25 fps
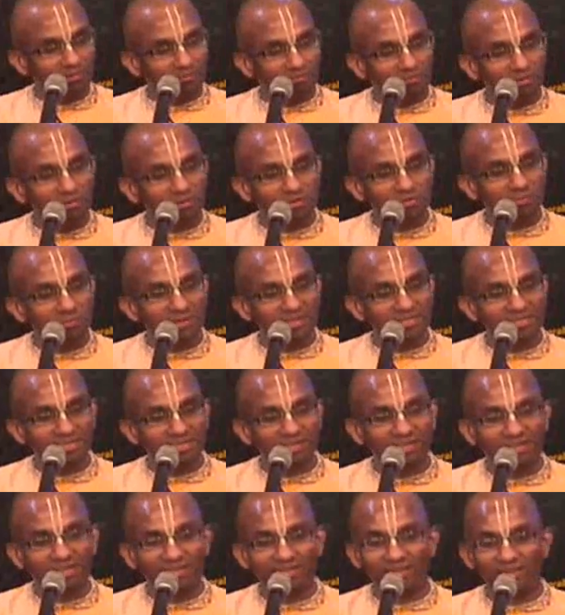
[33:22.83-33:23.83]
Because
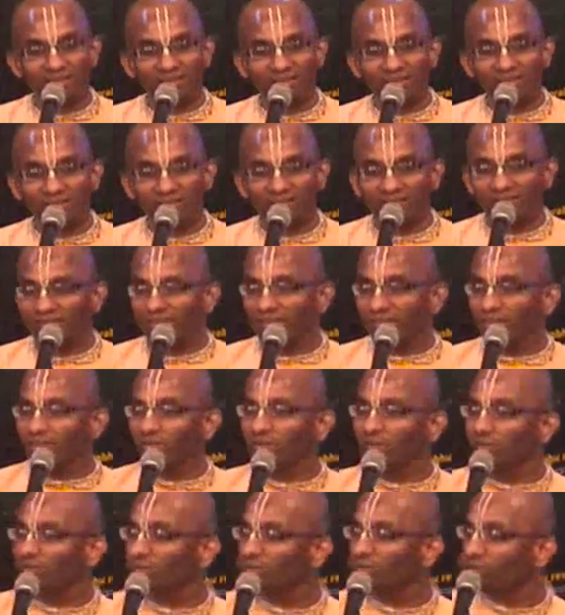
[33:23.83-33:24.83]
basically,
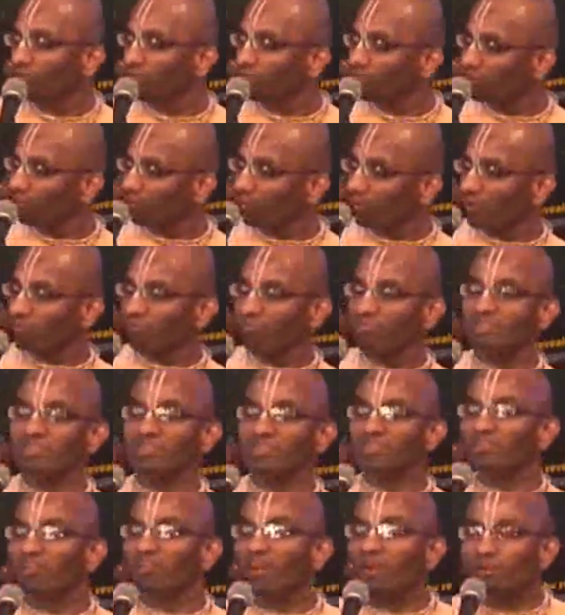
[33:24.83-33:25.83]
you know, if we
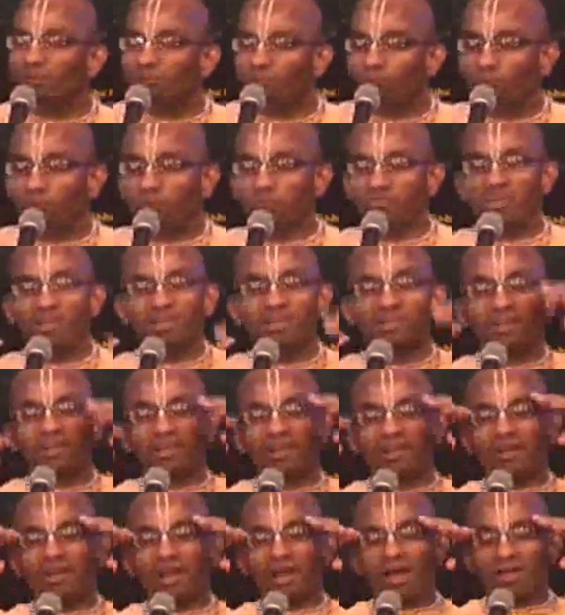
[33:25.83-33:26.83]
just try to project uh,
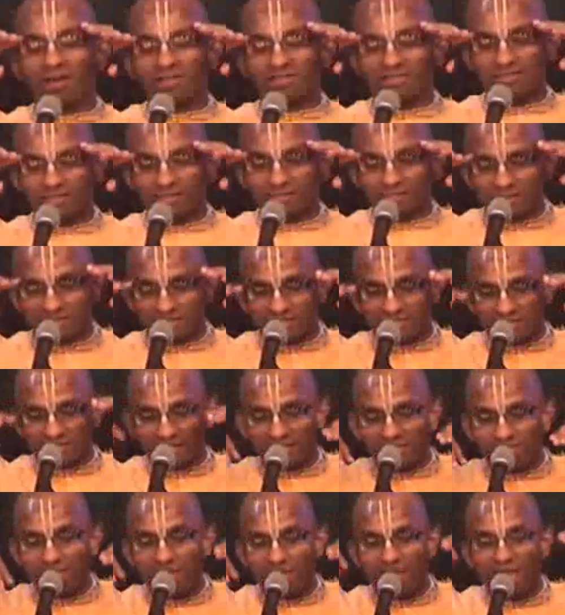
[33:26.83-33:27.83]
ourselves
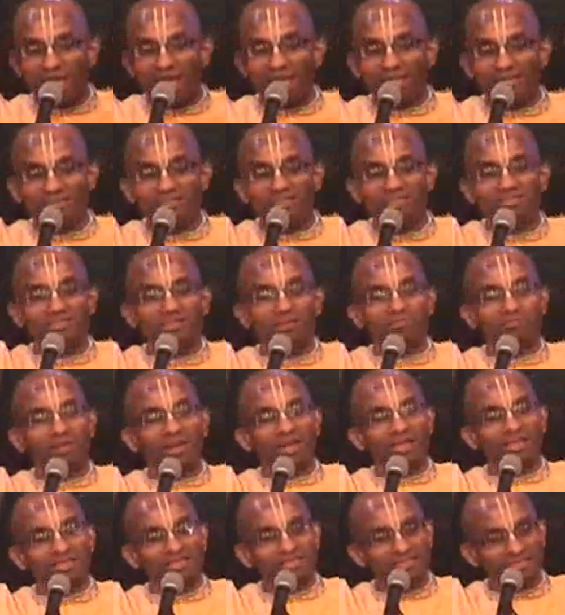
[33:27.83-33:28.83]
and imagine some
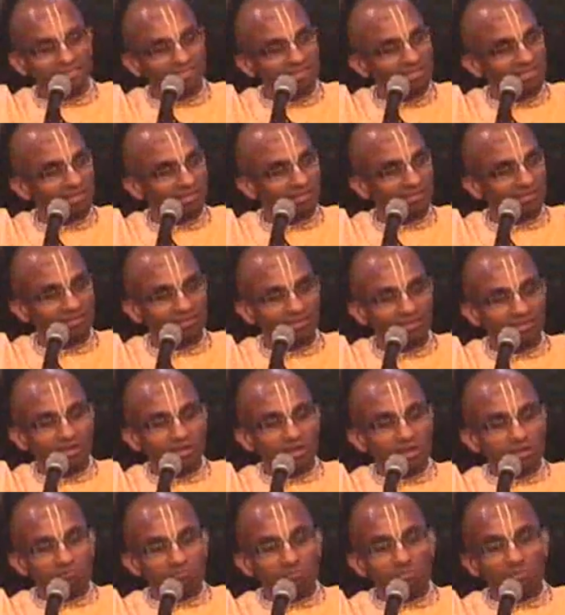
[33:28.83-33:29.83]
nice scene,
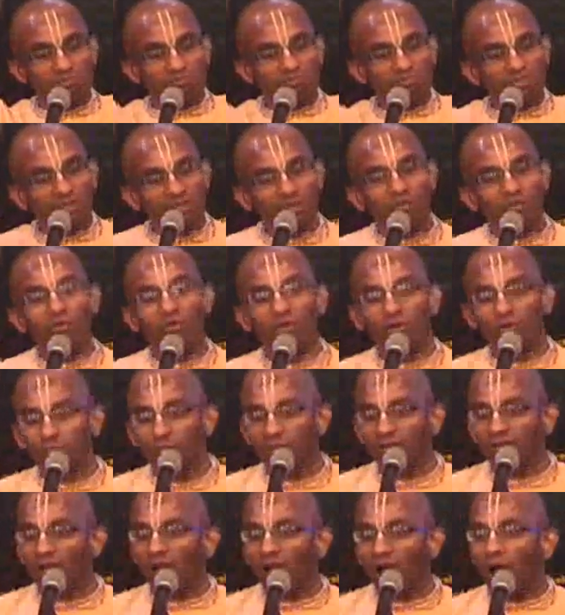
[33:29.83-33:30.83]
we may feel good,
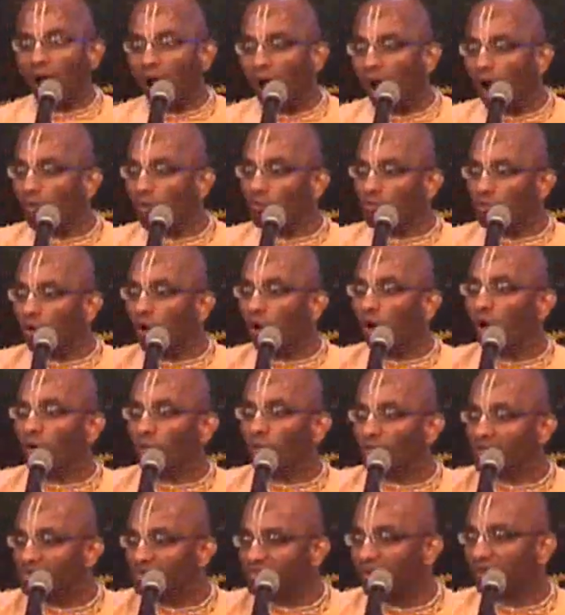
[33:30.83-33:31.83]
but how
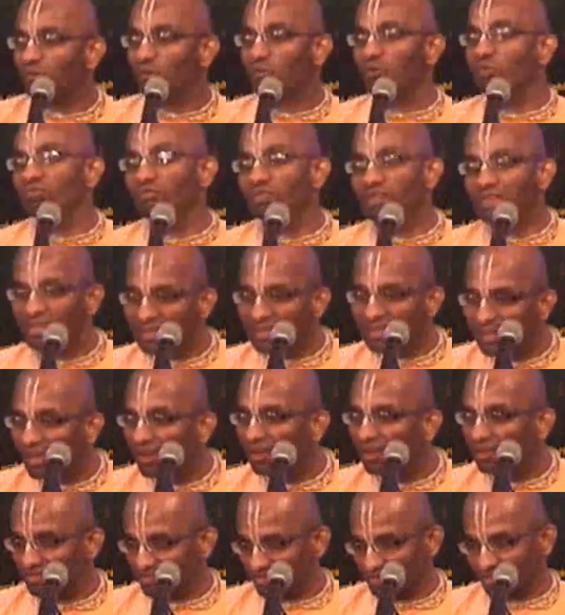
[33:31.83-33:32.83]
long will that good feeling
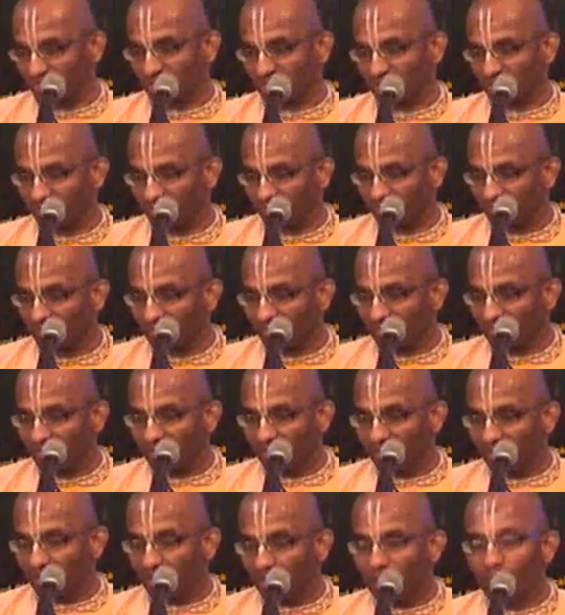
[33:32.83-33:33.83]
last?
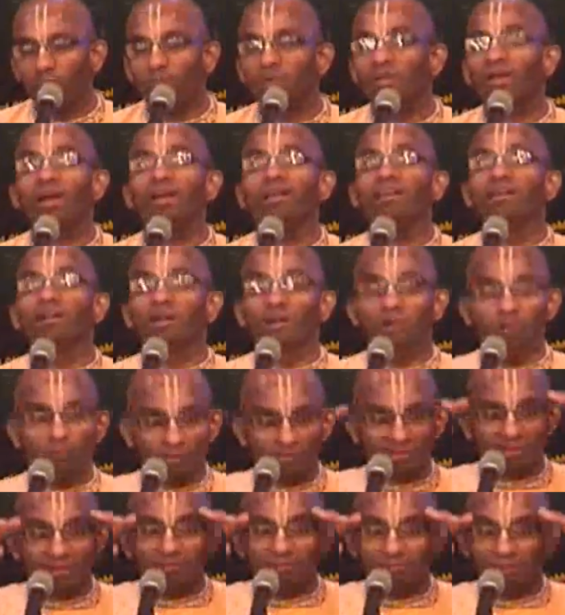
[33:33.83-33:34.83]
You know, we can't live in that